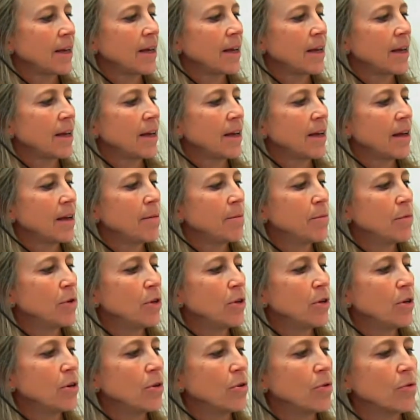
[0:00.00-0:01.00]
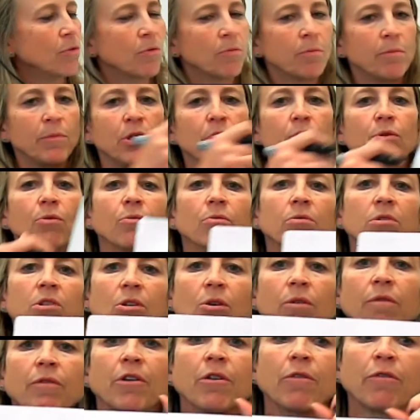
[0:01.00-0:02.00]
mu, mu.
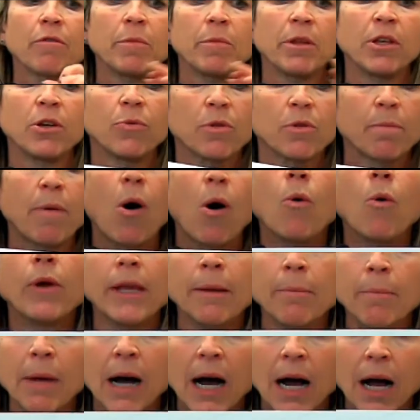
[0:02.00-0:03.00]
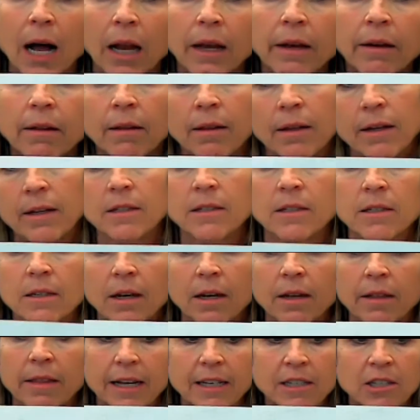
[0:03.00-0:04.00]
So if you're familiar with Pokemon,
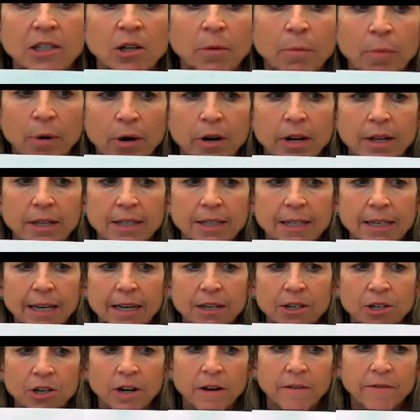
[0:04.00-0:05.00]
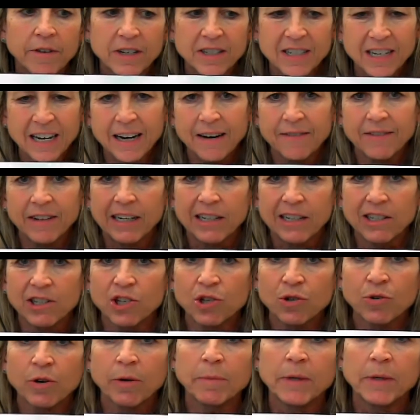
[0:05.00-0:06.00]
that's the pronunciation of it. It's kind of like a
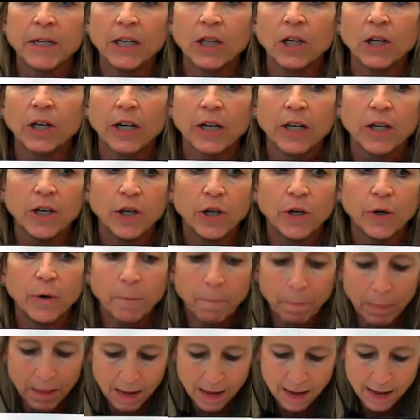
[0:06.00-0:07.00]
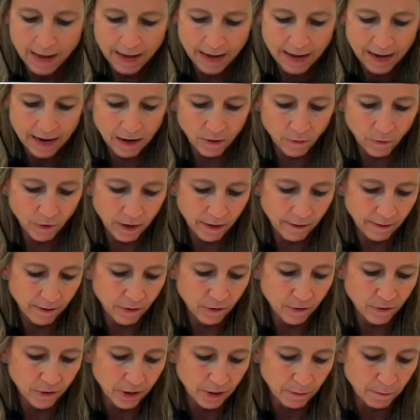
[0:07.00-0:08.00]
scripty looking U. And we
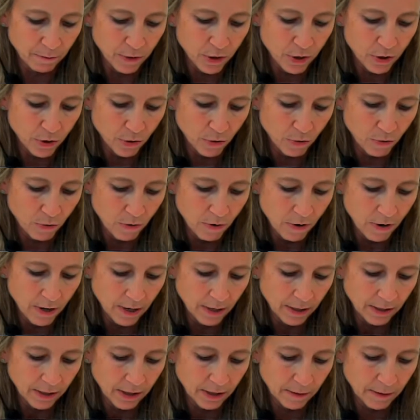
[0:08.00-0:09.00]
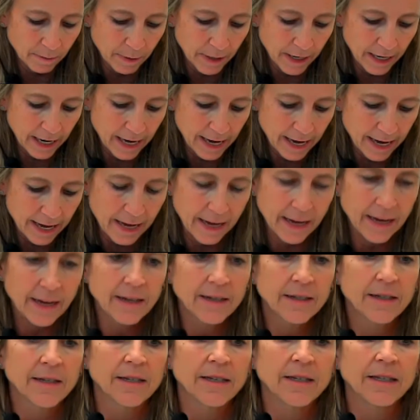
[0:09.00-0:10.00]
use mu sub
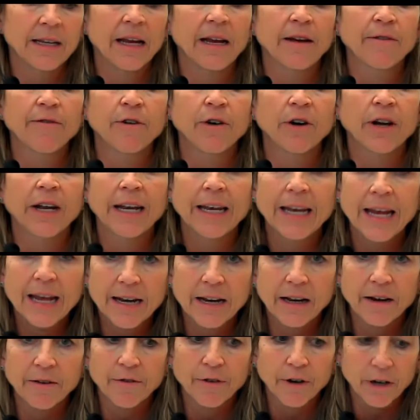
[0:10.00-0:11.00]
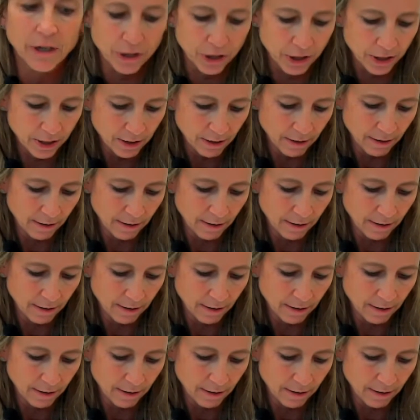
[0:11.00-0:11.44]
k to stand for kinetic friction,